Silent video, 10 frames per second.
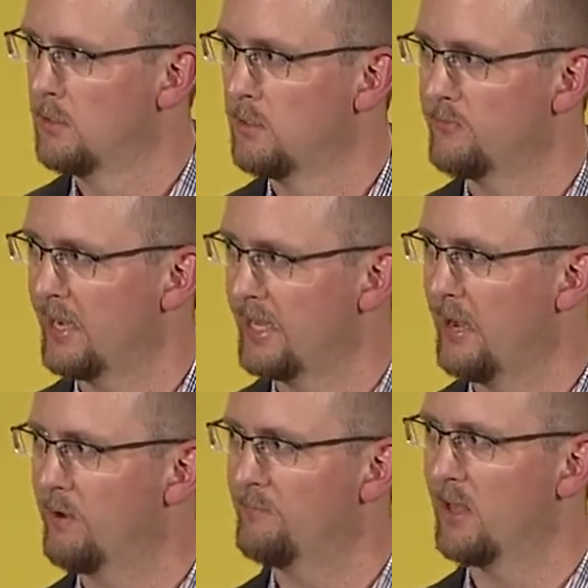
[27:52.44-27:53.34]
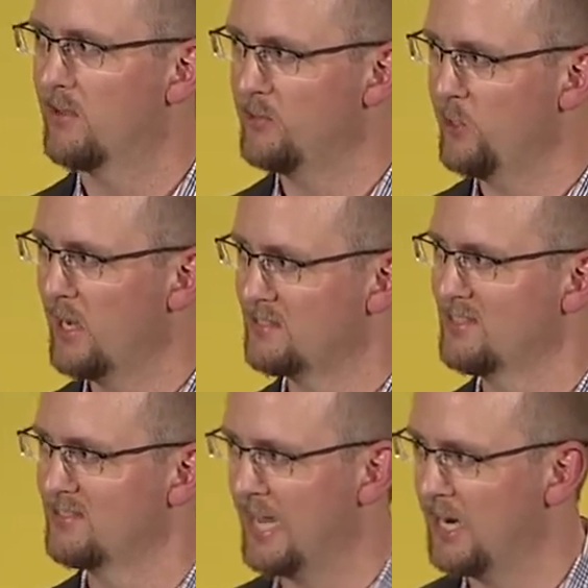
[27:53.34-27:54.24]
It's like how I felt as a UX
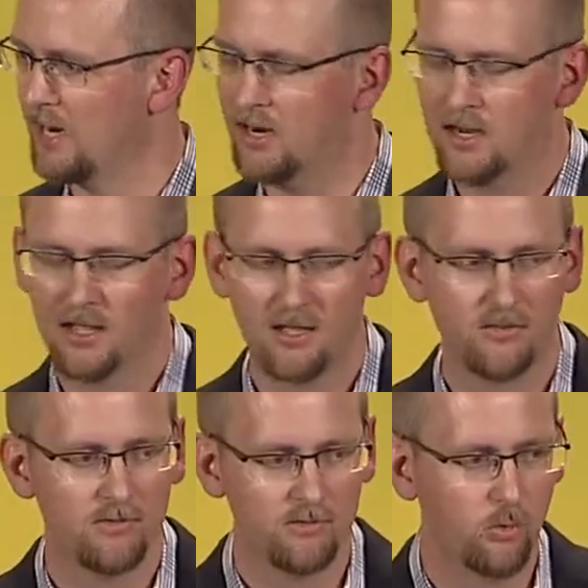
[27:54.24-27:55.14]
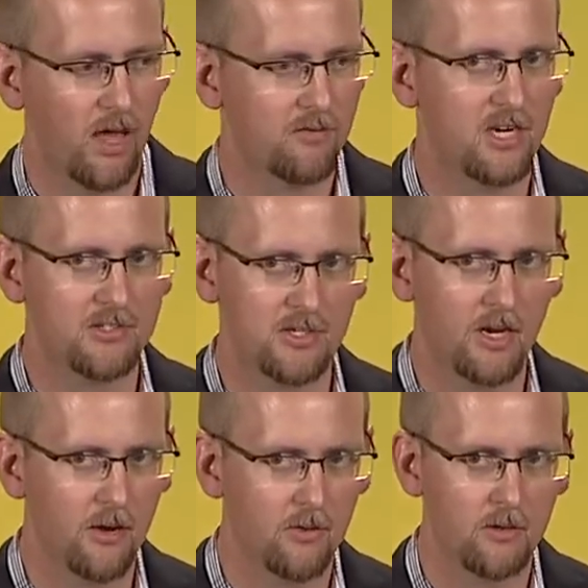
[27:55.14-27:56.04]
designer 12 years
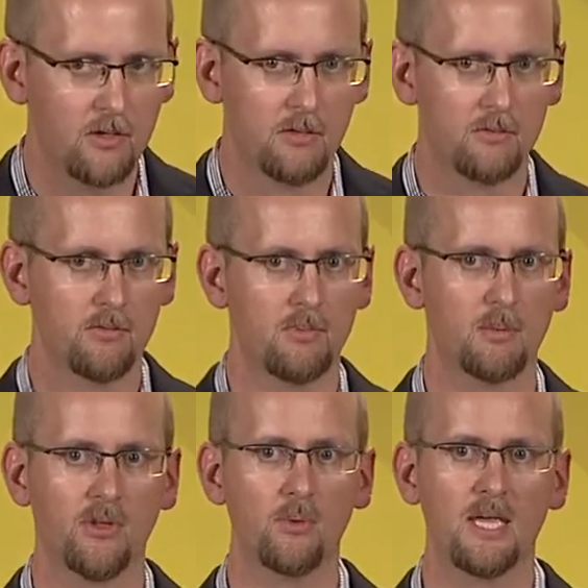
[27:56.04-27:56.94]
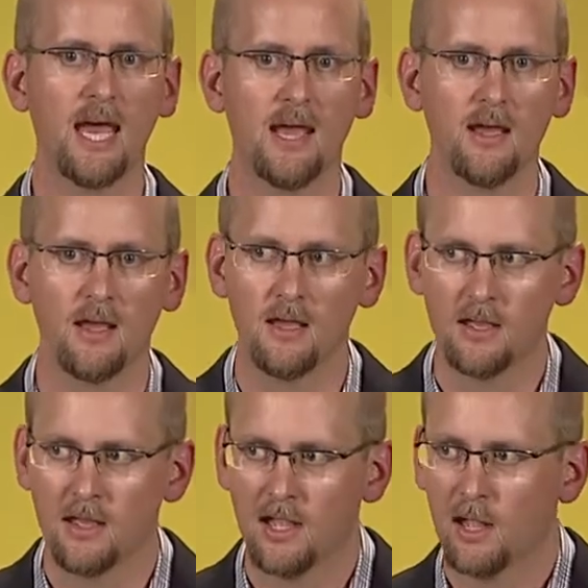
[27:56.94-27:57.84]
ago. People don't get it,
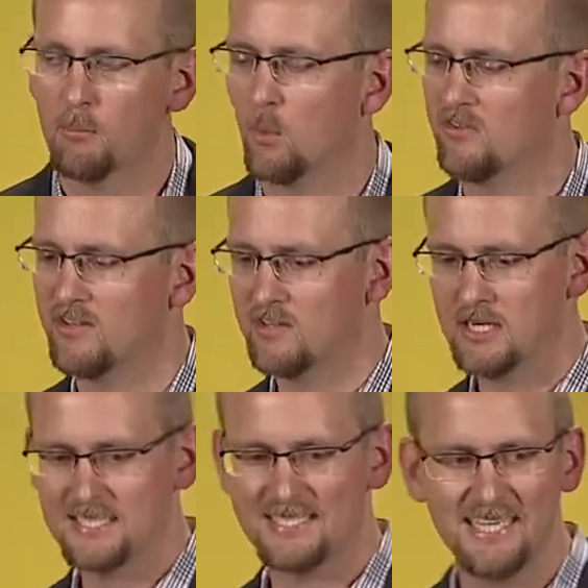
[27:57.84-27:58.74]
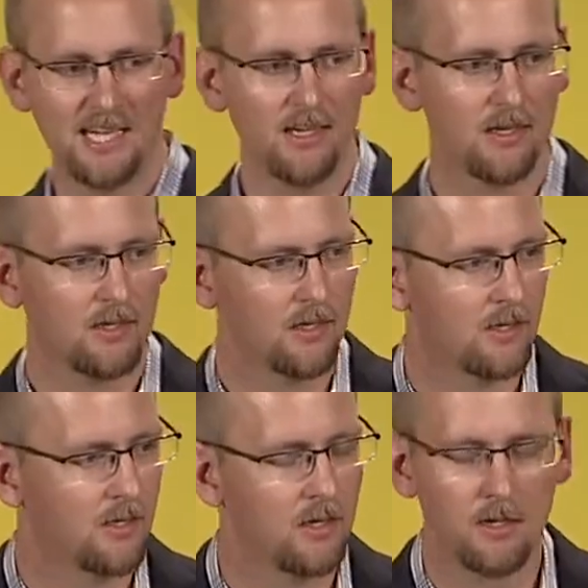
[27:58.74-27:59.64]
but once they start to see it,
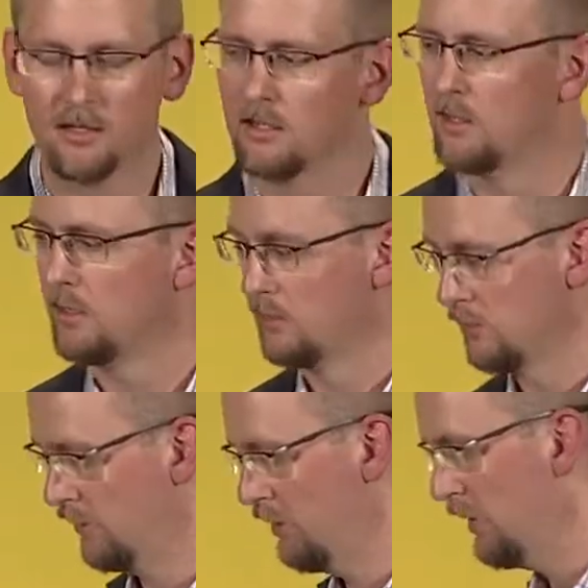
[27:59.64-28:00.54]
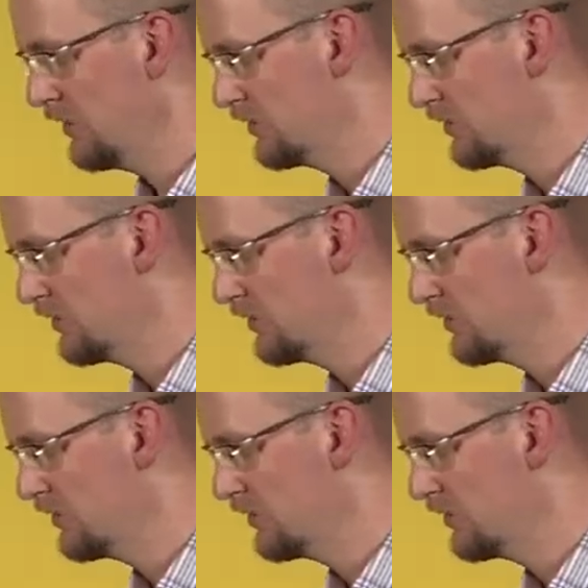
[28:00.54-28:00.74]
they might